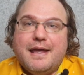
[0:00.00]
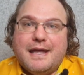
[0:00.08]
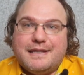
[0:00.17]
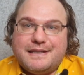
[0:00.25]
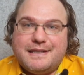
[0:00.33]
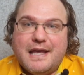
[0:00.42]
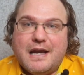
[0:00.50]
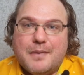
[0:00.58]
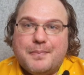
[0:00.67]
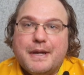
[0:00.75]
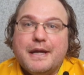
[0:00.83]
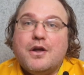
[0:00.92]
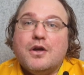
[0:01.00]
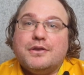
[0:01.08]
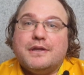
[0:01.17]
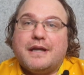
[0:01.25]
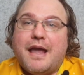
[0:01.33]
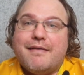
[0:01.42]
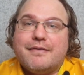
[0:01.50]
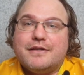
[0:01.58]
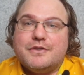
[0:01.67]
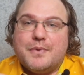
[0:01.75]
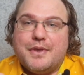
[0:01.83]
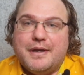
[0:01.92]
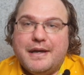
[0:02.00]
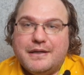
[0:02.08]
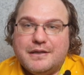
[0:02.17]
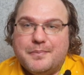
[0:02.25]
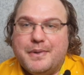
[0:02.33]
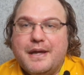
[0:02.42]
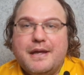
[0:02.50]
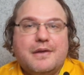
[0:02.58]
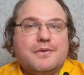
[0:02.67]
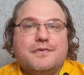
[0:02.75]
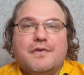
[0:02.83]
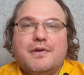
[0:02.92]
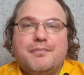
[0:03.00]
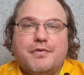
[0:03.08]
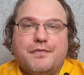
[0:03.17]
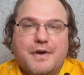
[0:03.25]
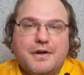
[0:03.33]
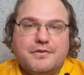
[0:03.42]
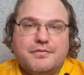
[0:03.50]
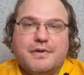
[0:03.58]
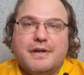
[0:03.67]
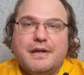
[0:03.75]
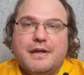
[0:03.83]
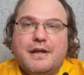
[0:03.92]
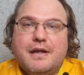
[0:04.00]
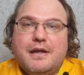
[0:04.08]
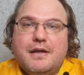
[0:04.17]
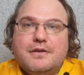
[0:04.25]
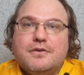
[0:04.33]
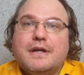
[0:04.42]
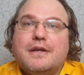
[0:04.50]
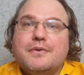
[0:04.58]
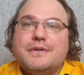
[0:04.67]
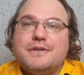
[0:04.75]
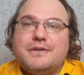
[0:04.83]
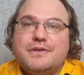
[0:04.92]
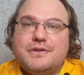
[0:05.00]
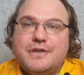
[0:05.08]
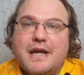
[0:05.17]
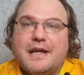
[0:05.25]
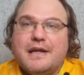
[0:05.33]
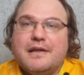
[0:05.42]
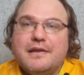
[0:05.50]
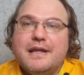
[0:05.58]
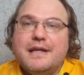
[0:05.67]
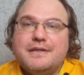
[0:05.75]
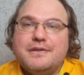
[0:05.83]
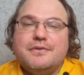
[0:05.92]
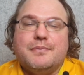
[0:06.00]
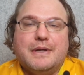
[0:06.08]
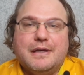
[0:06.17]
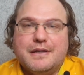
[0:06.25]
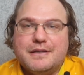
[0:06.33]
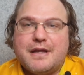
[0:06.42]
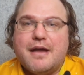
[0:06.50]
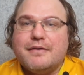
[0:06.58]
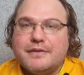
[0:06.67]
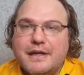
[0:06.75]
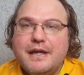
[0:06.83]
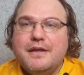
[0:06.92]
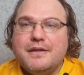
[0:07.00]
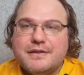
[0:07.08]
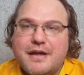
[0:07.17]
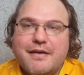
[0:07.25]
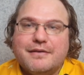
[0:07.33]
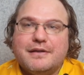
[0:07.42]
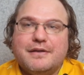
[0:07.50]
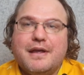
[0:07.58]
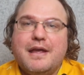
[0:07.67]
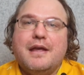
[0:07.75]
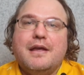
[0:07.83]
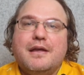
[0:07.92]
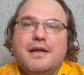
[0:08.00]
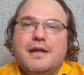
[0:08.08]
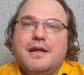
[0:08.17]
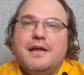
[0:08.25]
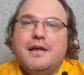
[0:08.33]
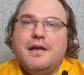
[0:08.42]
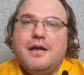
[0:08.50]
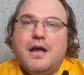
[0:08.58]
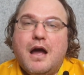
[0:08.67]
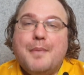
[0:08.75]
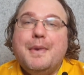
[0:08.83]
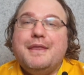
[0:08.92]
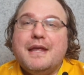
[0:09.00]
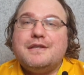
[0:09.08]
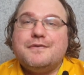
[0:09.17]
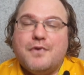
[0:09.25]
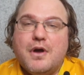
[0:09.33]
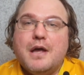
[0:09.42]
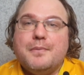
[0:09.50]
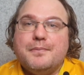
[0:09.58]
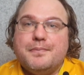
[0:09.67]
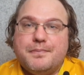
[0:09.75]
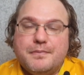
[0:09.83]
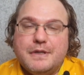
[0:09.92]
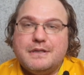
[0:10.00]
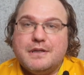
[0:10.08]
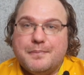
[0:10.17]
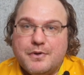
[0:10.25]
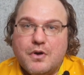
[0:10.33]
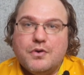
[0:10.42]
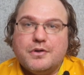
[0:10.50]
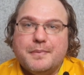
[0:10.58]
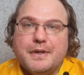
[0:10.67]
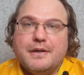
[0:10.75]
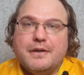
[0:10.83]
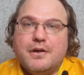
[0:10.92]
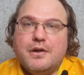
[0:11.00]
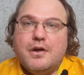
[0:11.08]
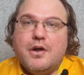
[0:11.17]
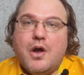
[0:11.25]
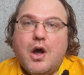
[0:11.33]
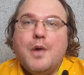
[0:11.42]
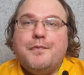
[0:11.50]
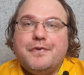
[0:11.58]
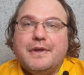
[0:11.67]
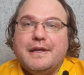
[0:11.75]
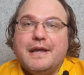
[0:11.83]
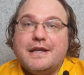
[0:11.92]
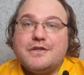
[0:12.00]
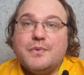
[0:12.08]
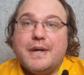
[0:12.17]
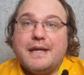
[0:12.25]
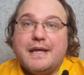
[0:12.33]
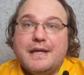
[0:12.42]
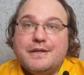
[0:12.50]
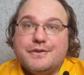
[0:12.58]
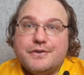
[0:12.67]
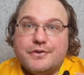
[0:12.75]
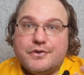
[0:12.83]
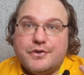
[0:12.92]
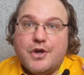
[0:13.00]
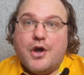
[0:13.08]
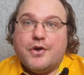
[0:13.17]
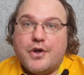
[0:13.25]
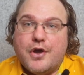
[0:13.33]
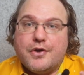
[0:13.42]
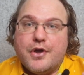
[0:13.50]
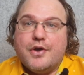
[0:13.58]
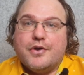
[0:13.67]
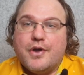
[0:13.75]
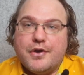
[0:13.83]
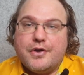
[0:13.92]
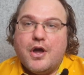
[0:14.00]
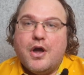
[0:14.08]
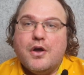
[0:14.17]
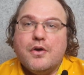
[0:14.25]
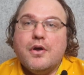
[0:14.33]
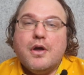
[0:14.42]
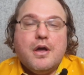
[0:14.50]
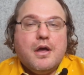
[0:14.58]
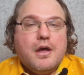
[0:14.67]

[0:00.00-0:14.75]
It's set up. It got the characters where they need to be. It was very perfunctory. Like it was checking lists. We need this character here, this character there. I mean, that's fine. It's the penultimate. Hopefully next week is go, go, go, go, go.